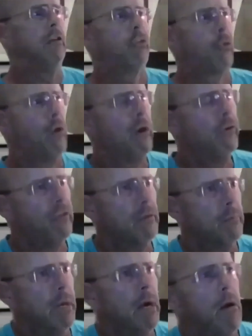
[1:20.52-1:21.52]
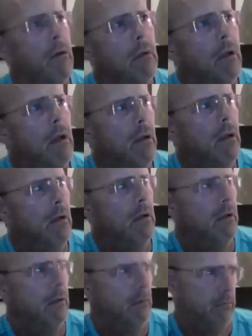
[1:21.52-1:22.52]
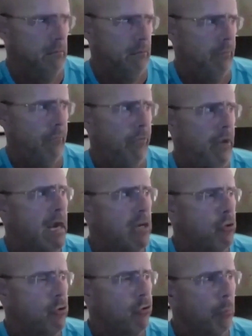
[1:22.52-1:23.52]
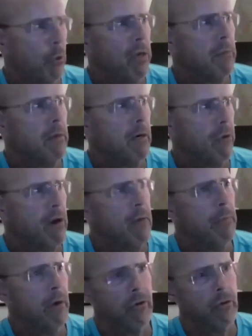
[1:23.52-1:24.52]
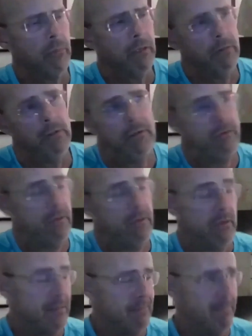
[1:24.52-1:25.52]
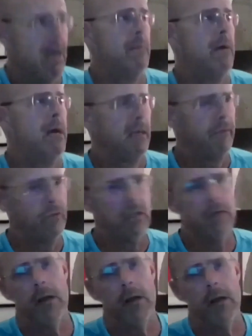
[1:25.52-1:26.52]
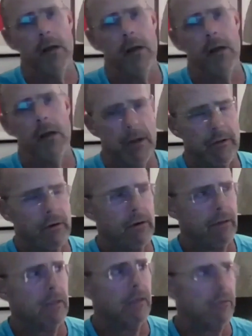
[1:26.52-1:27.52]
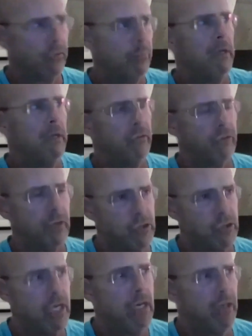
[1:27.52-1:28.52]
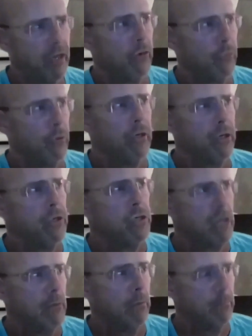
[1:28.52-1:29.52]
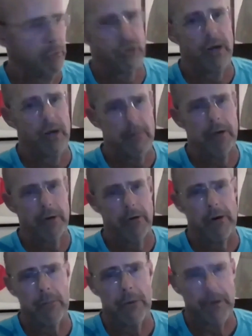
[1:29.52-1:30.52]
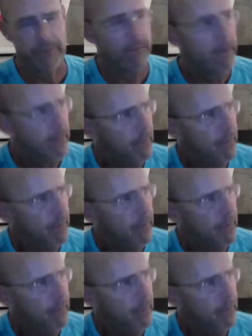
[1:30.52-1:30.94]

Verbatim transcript: as crazy about the actors playing my grandmother, but in my mind, if you don't know my grandmother, I think that just means that she did a really good job of portraying my grandmother.